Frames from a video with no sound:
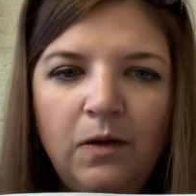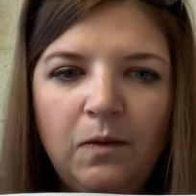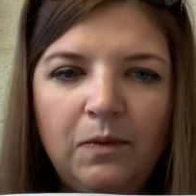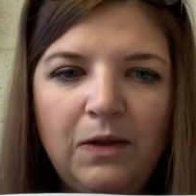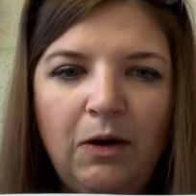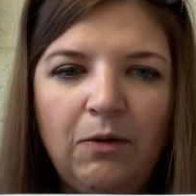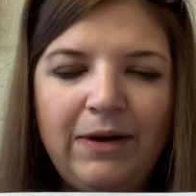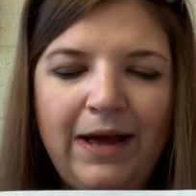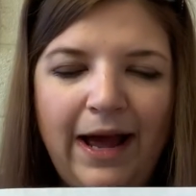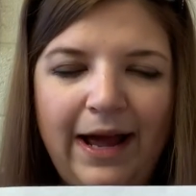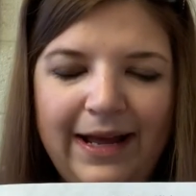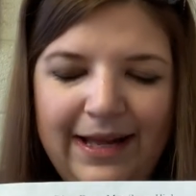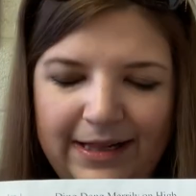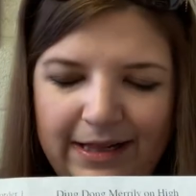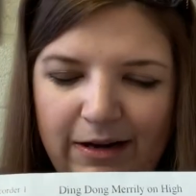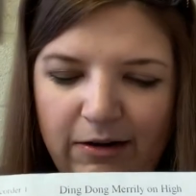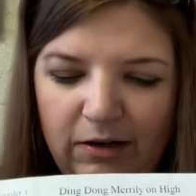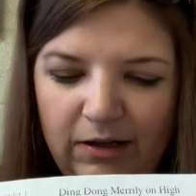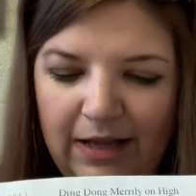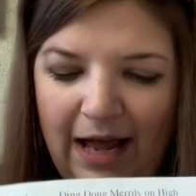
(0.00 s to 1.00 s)
Okay, and
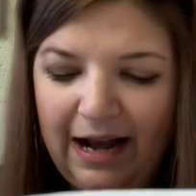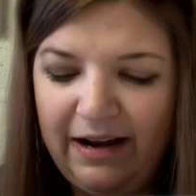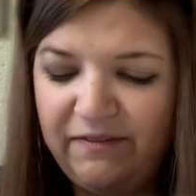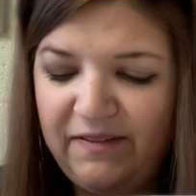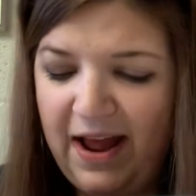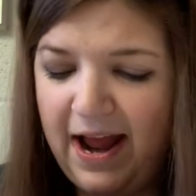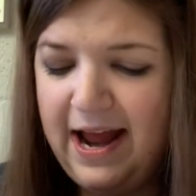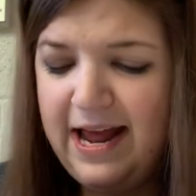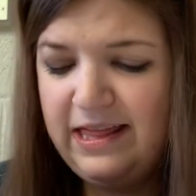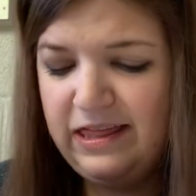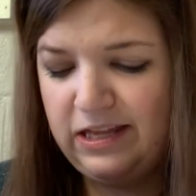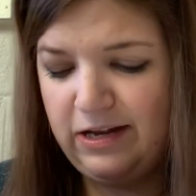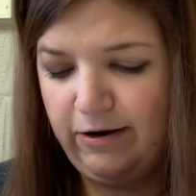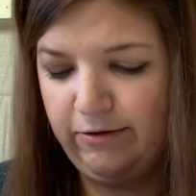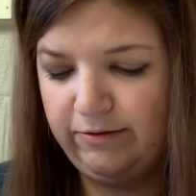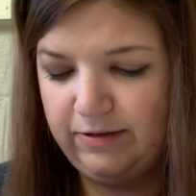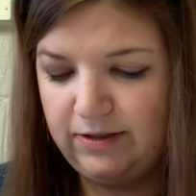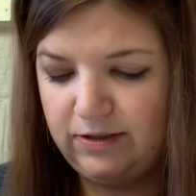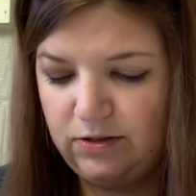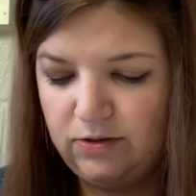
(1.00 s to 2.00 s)
there are a lot of eighth
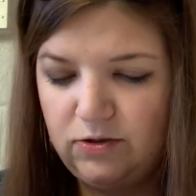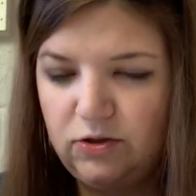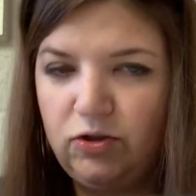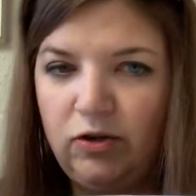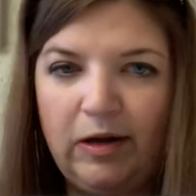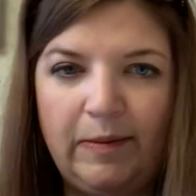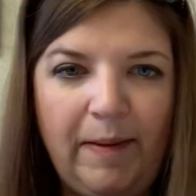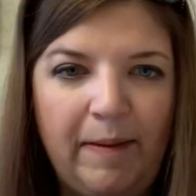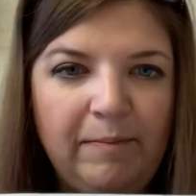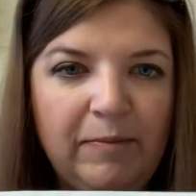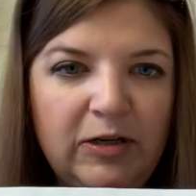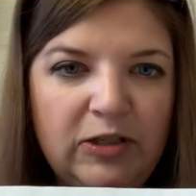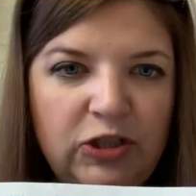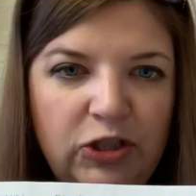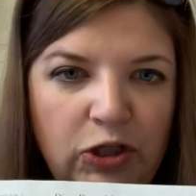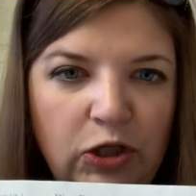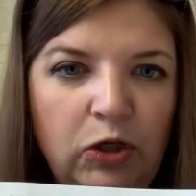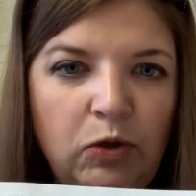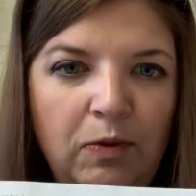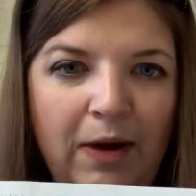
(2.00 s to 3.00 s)
notes. So remember,
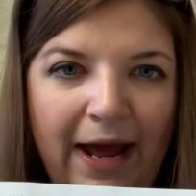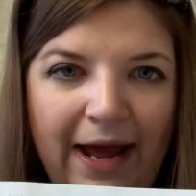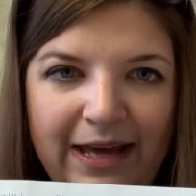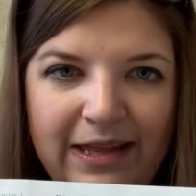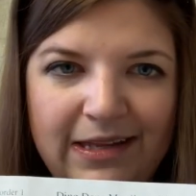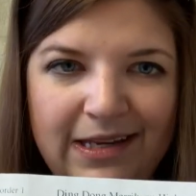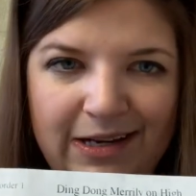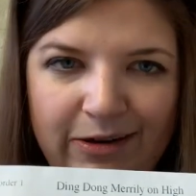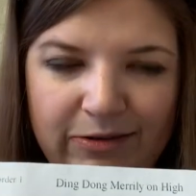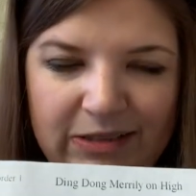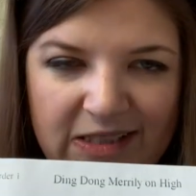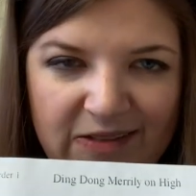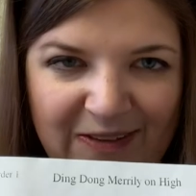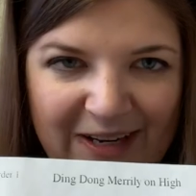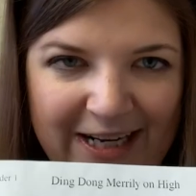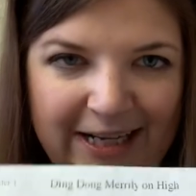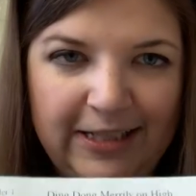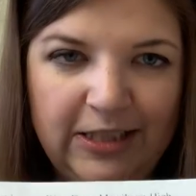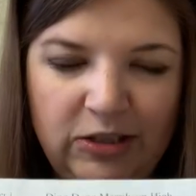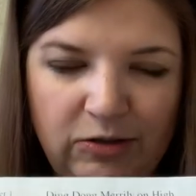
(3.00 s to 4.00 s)
2 eighth notes
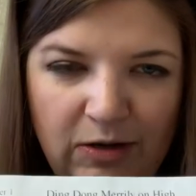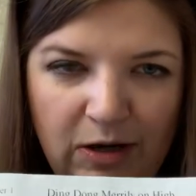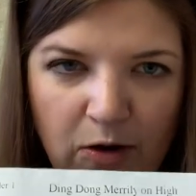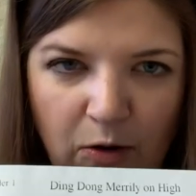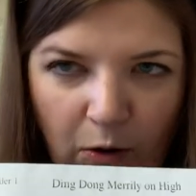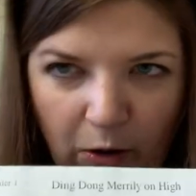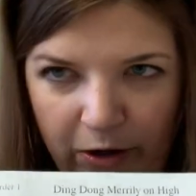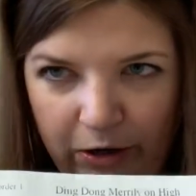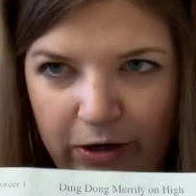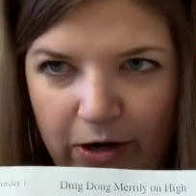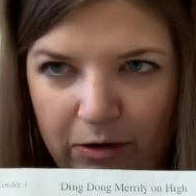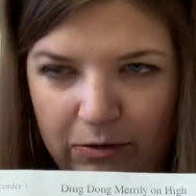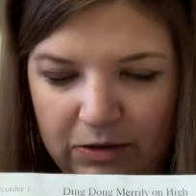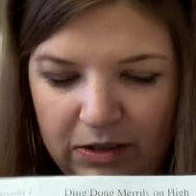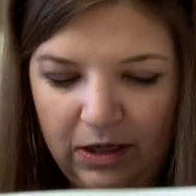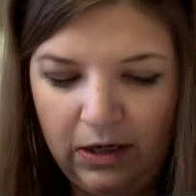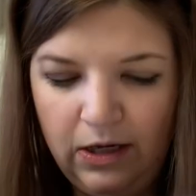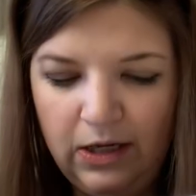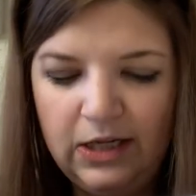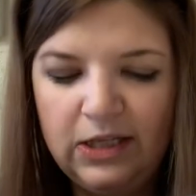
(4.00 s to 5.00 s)
fit into a quarter note.
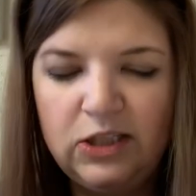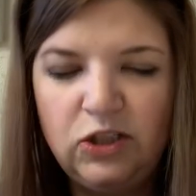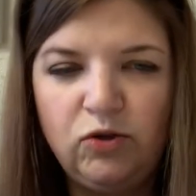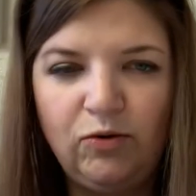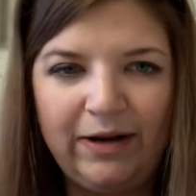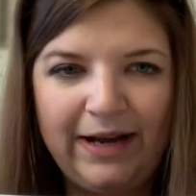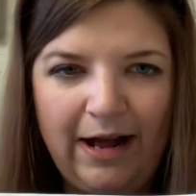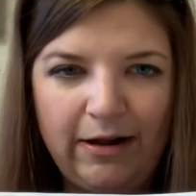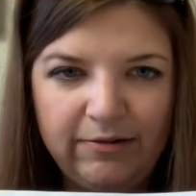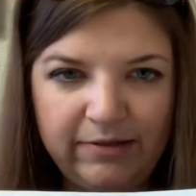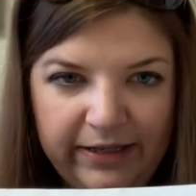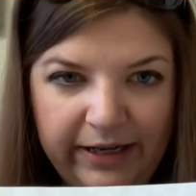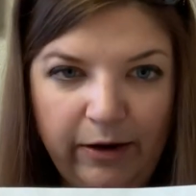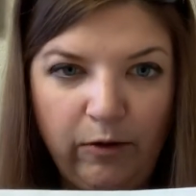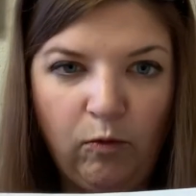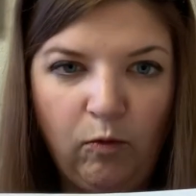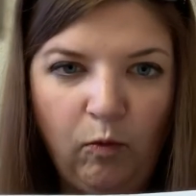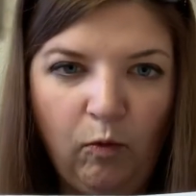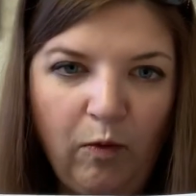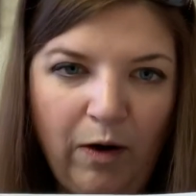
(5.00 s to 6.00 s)
So we're
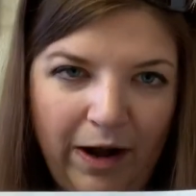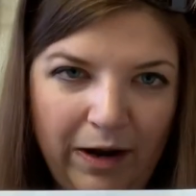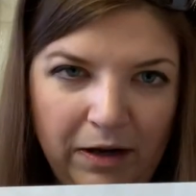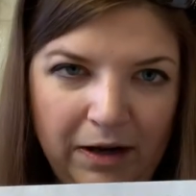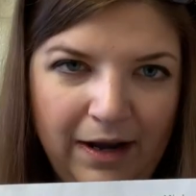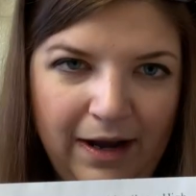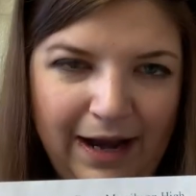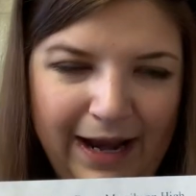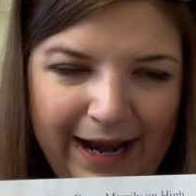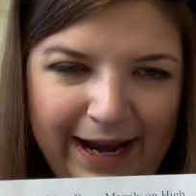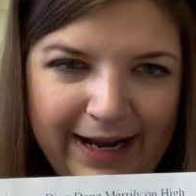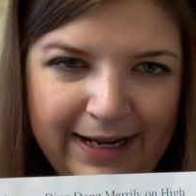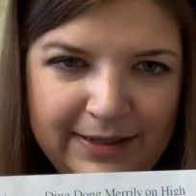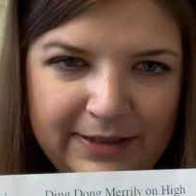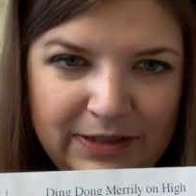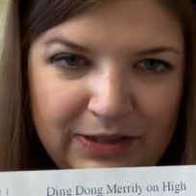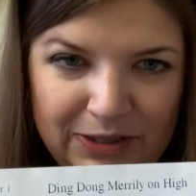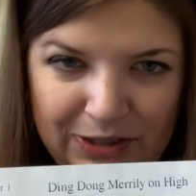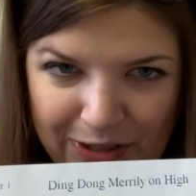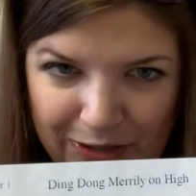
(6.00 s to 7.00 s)
counting 1
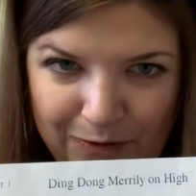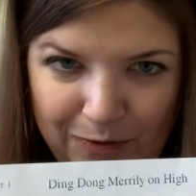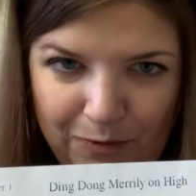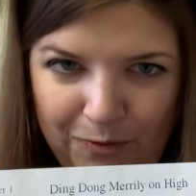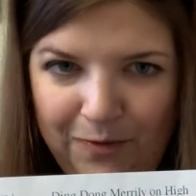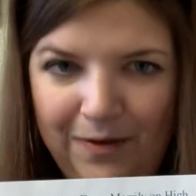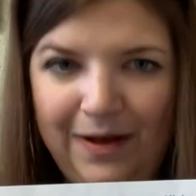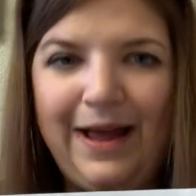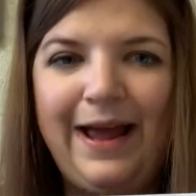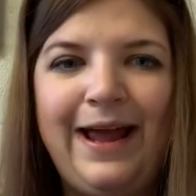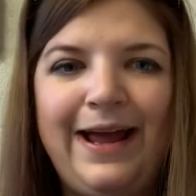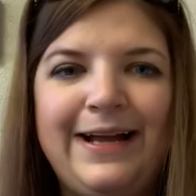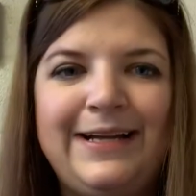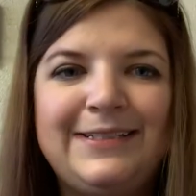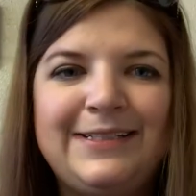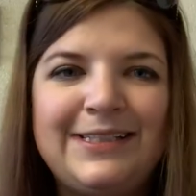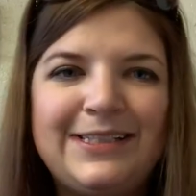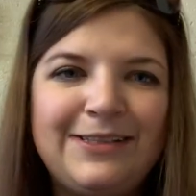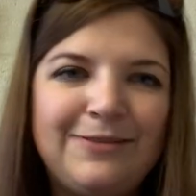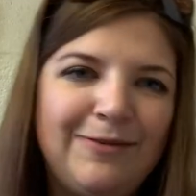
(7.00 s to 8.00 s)
and 2
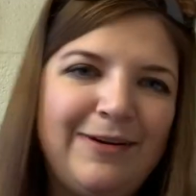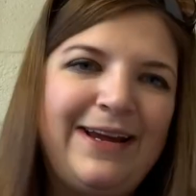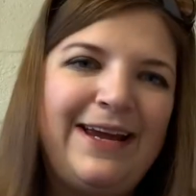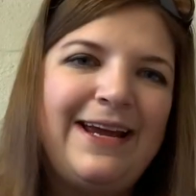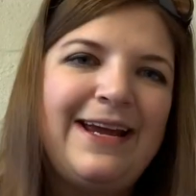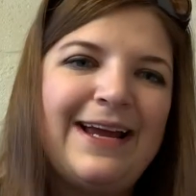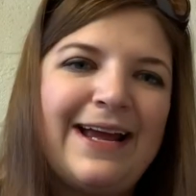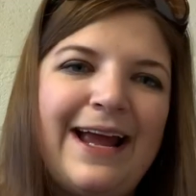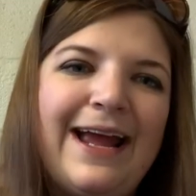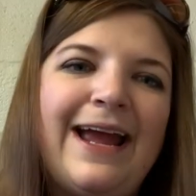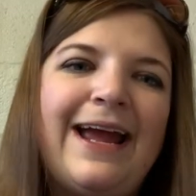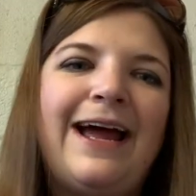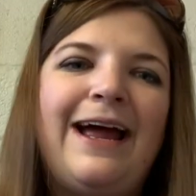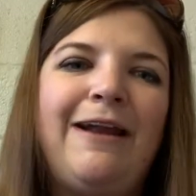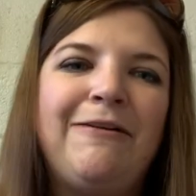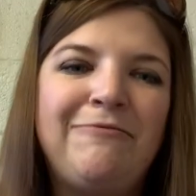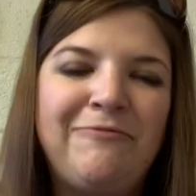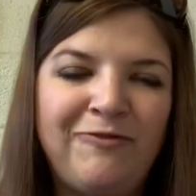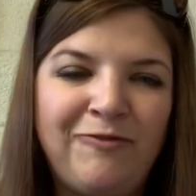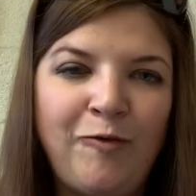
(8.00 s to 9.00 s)
and 3
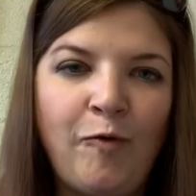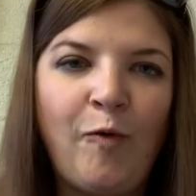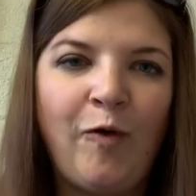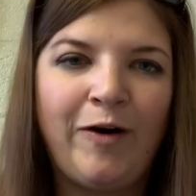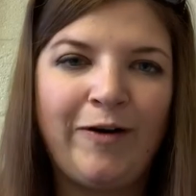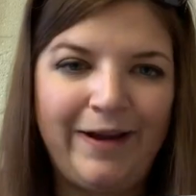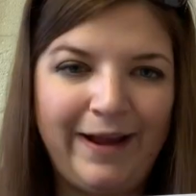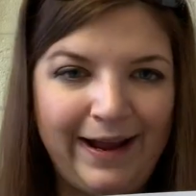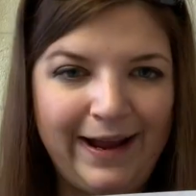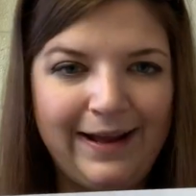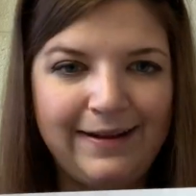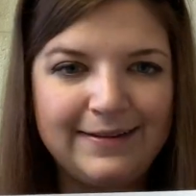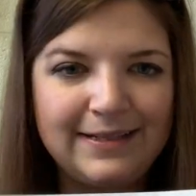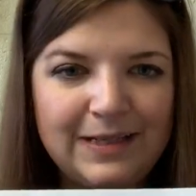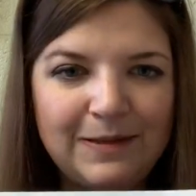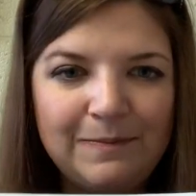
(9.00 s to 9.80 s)
and 4 and.